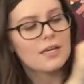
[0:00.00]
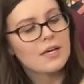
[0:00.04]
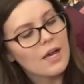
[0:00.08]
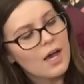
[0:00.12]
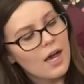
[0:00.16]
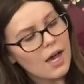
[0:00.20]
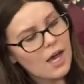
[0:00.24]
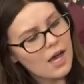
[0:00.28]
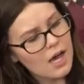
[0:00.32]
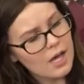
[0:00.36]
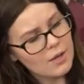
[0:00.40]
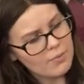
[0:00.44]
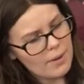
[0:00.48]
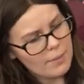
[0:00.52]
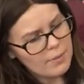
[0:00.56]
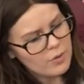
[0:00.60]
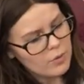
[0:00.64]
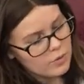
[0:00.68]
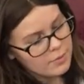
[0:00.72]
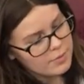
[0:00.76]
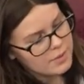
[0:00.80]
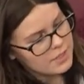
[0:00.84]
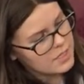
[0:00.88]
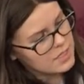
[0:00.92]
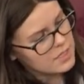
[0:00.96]
Uh, probably will
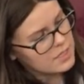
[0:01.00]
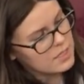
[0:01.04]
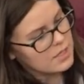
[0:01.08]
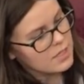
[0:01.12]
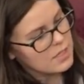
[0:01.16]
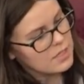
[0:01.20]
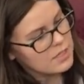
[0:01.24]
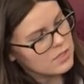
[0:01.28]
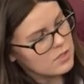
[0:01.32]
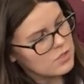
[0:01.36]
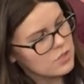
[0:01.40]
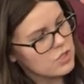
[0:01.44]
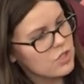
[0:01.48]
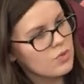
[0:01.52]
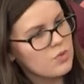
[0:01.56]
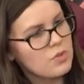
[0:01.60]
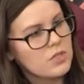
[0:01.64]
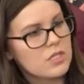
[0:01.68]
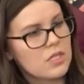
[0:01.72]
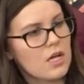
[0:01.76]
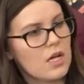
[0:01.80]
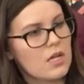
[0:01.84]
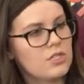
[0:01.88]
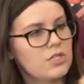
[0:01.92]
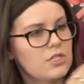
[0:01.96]
be listing this. There's no reason
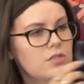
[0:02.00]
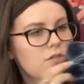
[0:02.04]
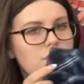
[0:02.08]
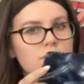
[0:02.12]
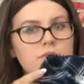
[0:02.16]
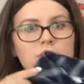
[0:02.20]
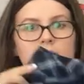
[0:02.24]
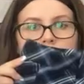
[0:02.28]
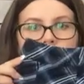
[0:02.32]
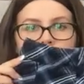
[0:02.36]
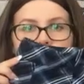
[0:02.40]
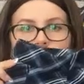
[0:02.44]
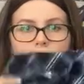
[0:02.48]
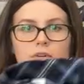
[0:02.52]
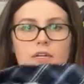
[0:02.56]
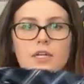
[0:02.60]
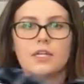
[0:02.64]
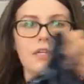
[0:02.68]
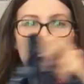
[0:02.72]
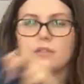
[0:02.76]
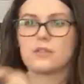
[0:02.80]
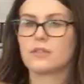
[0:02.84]
not to. Fun.